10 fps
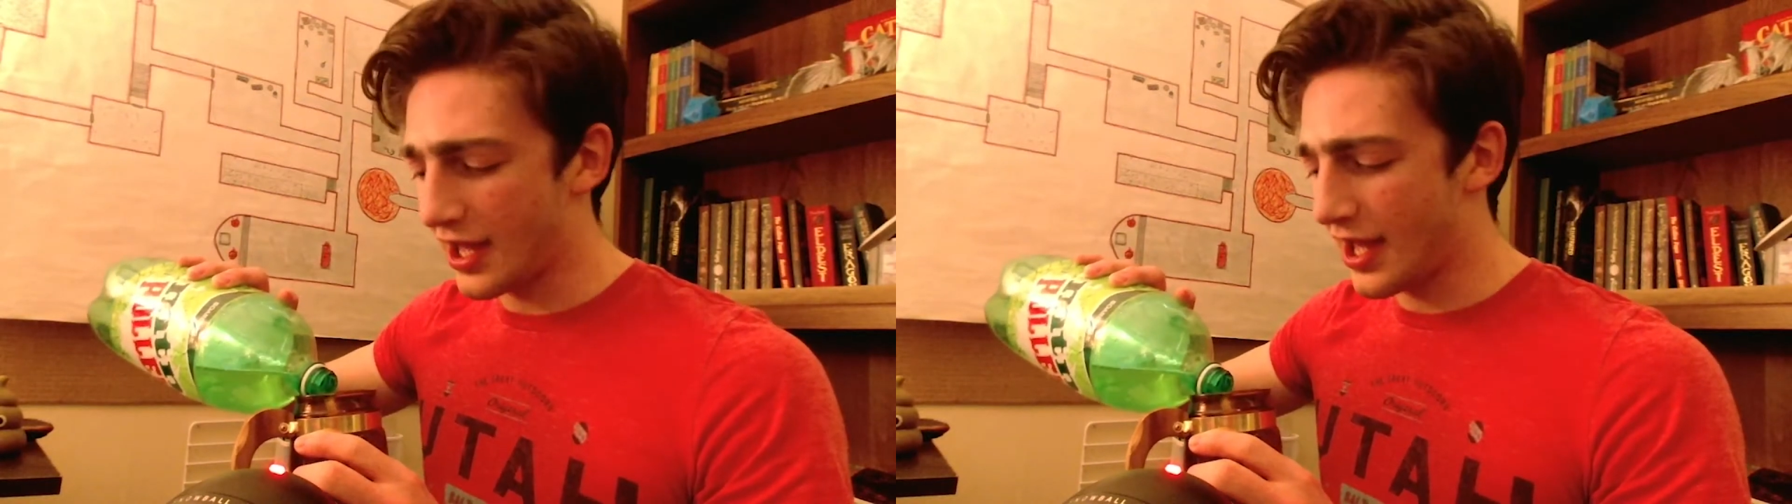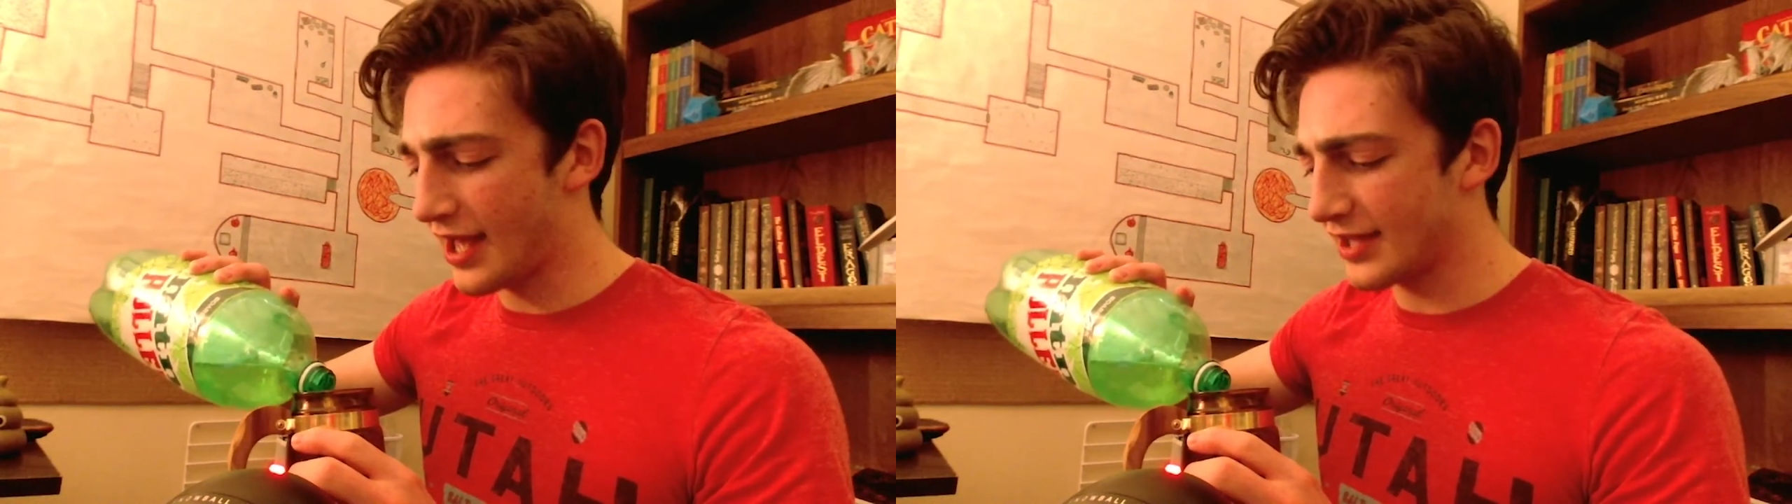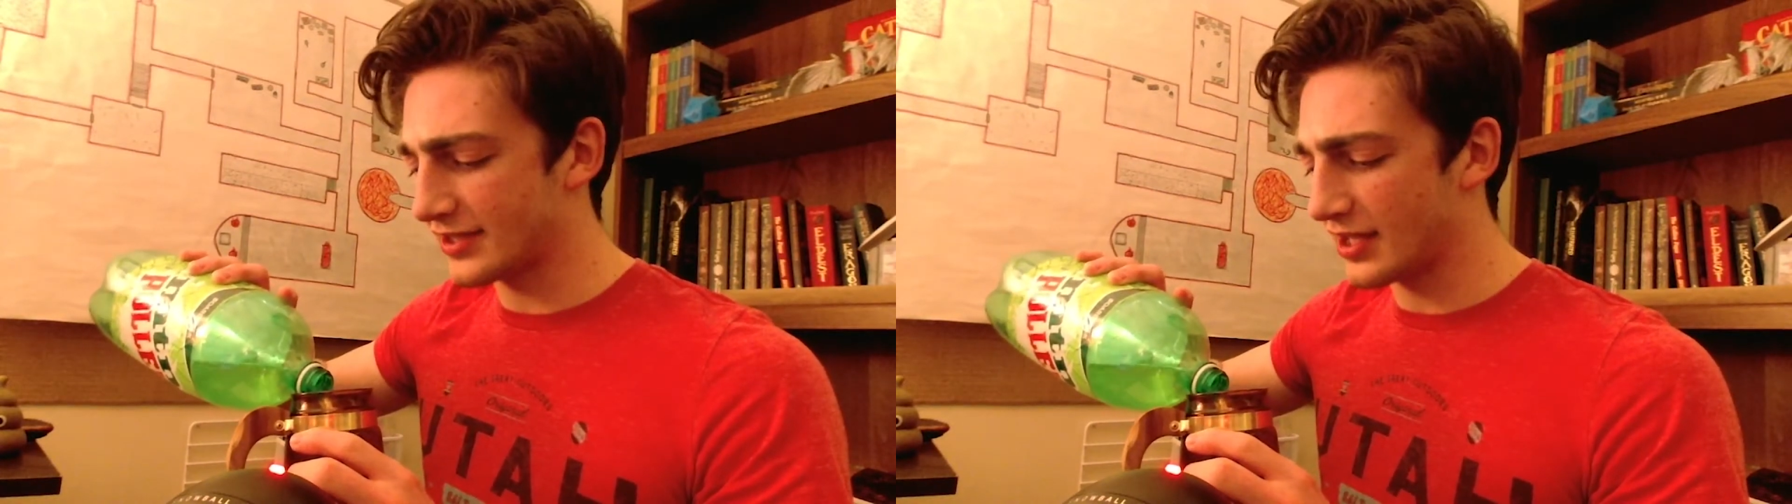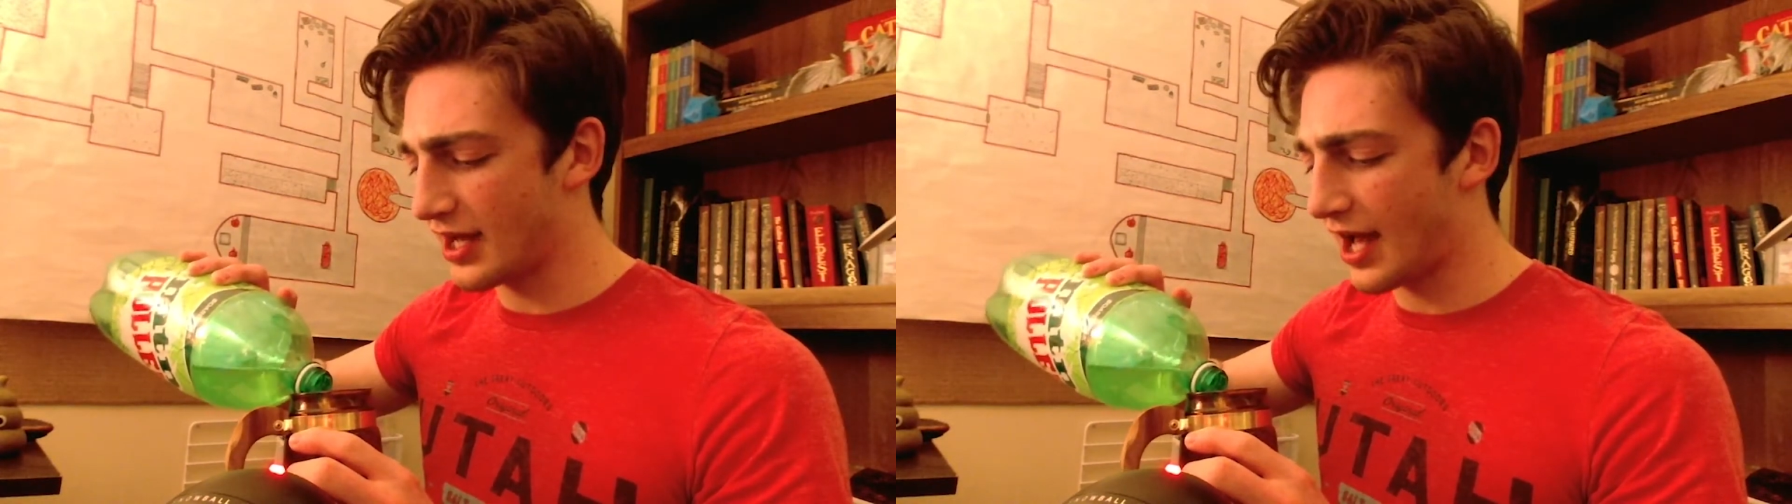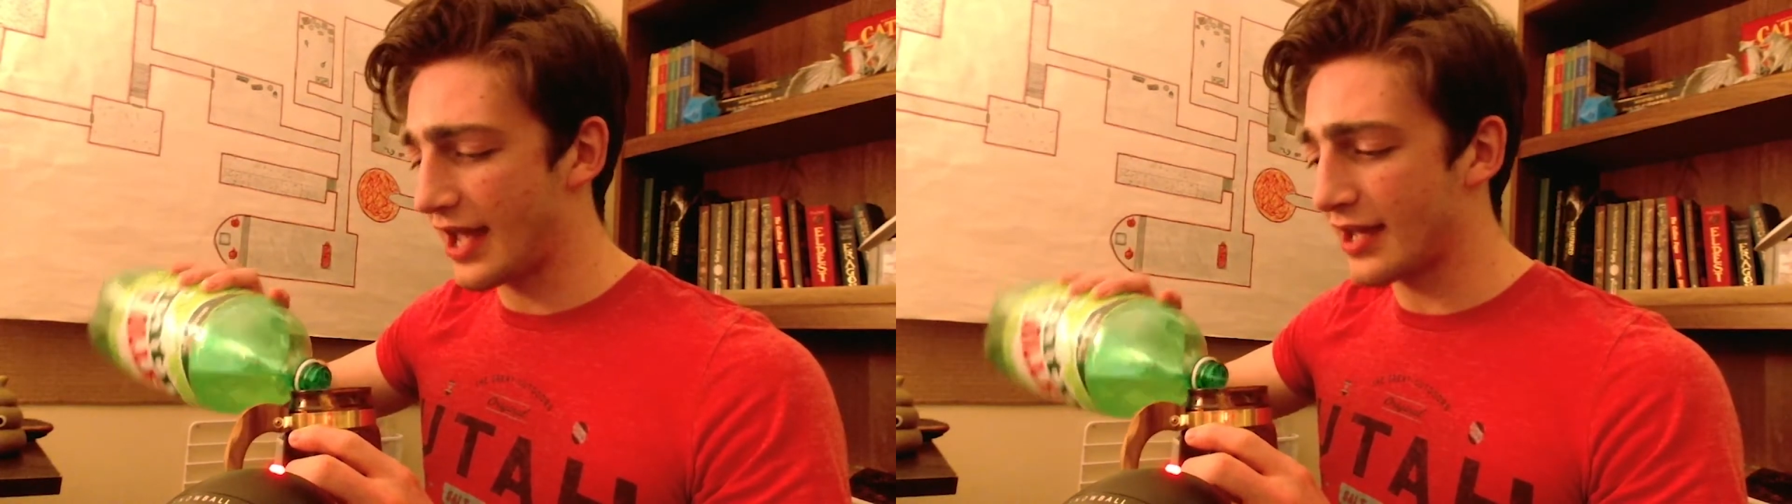as
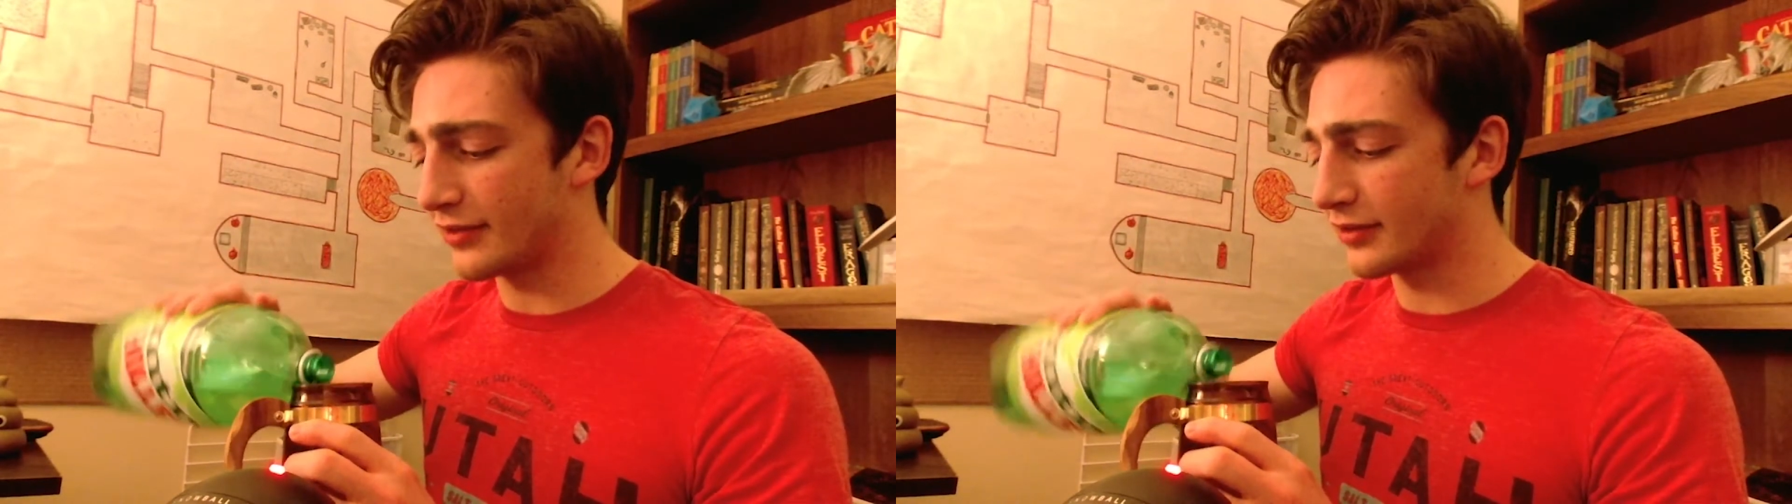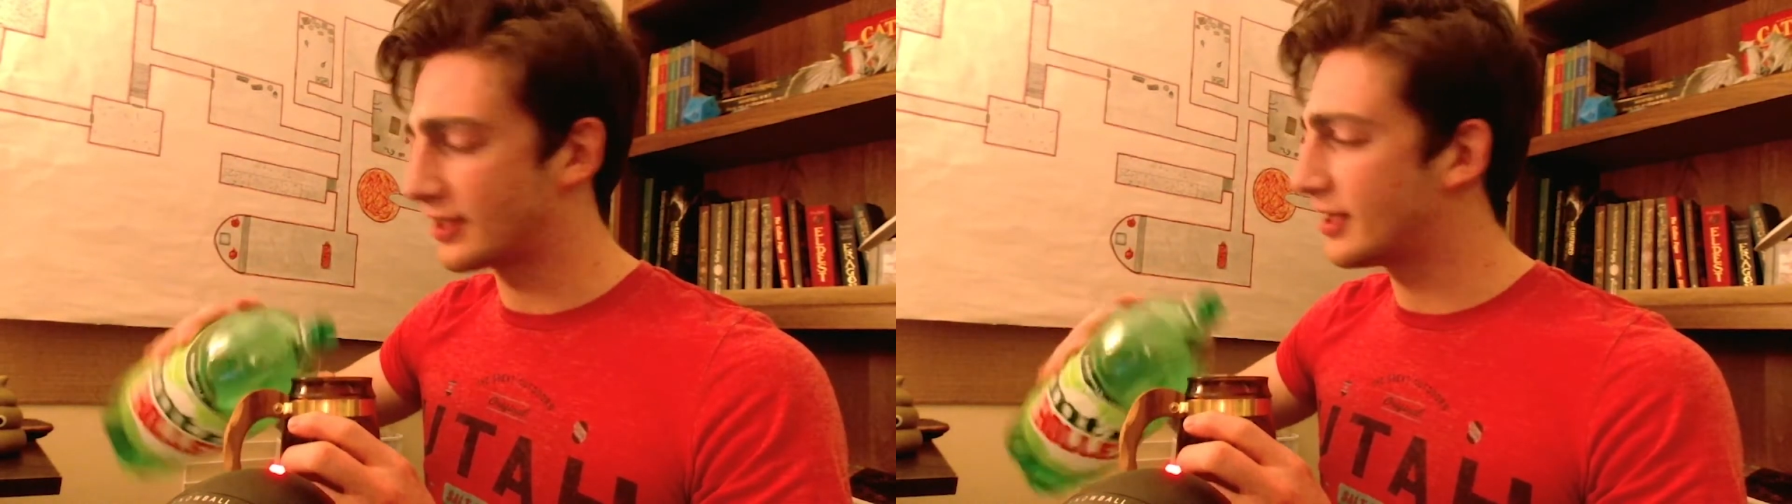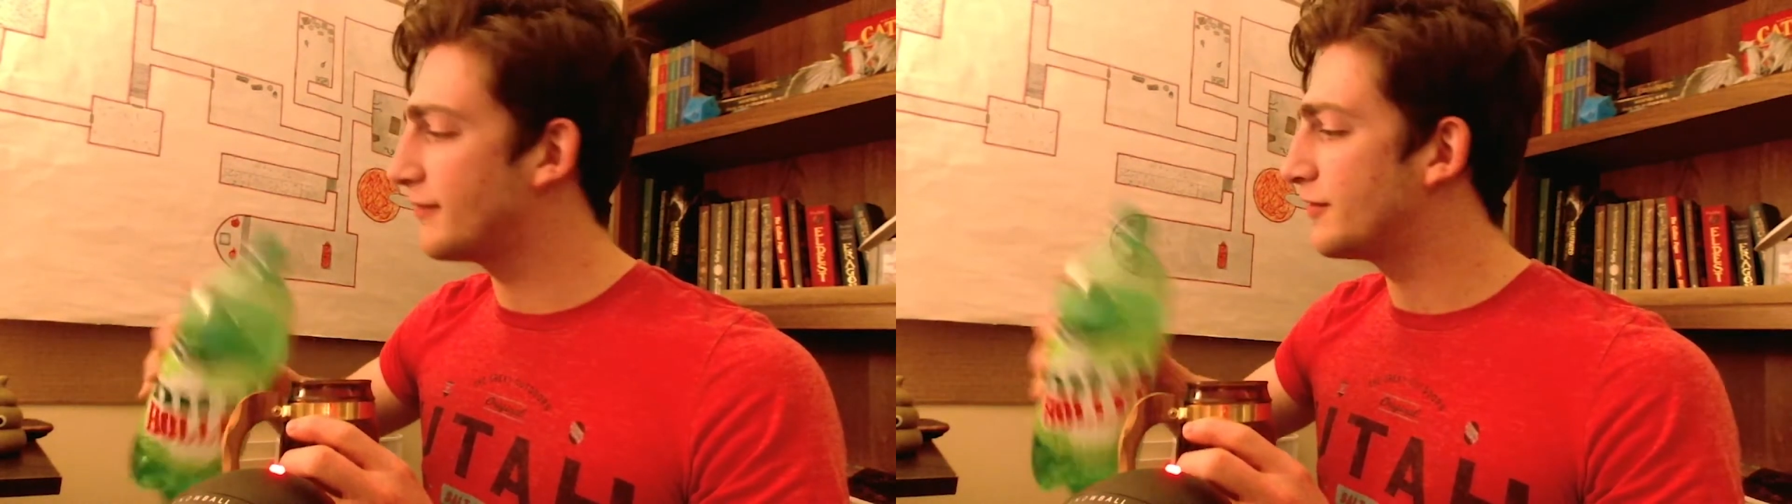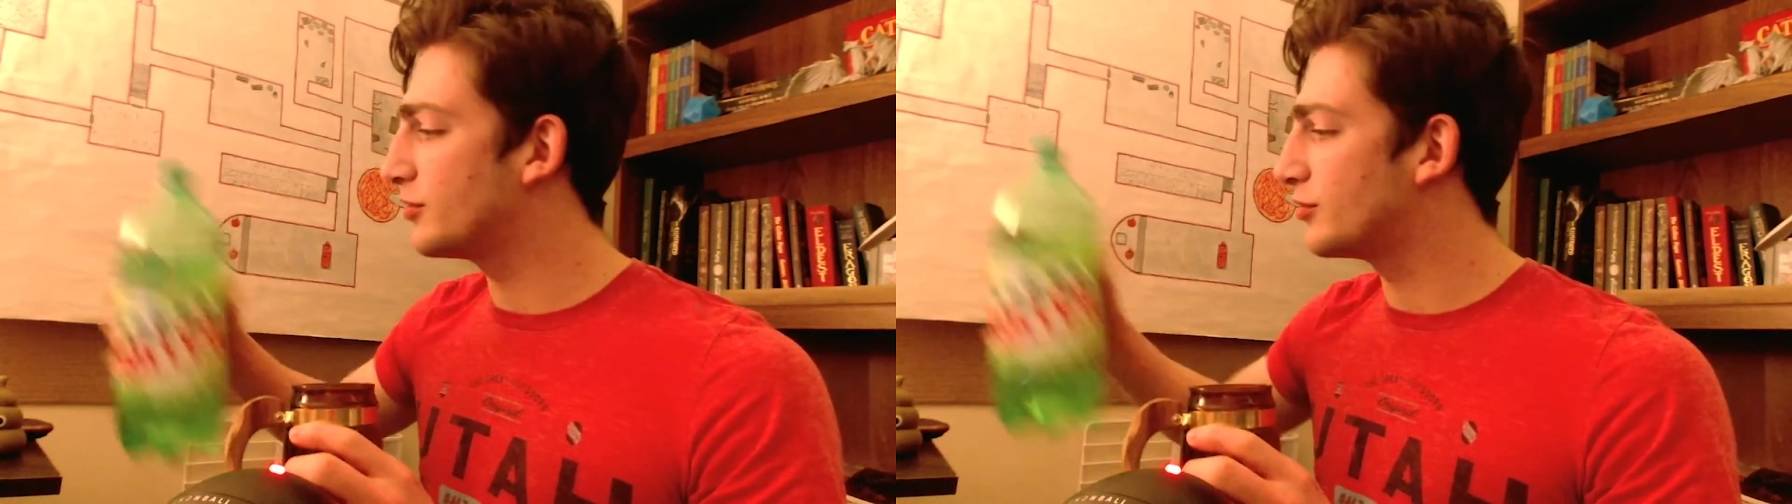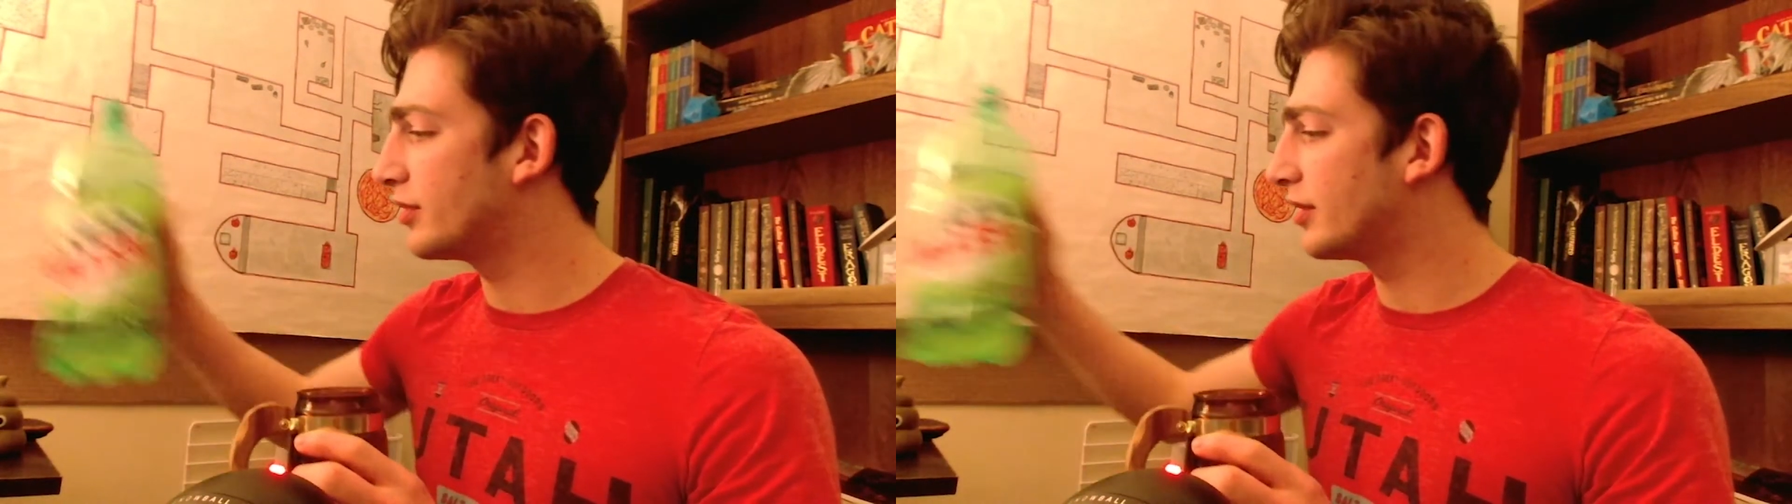I give you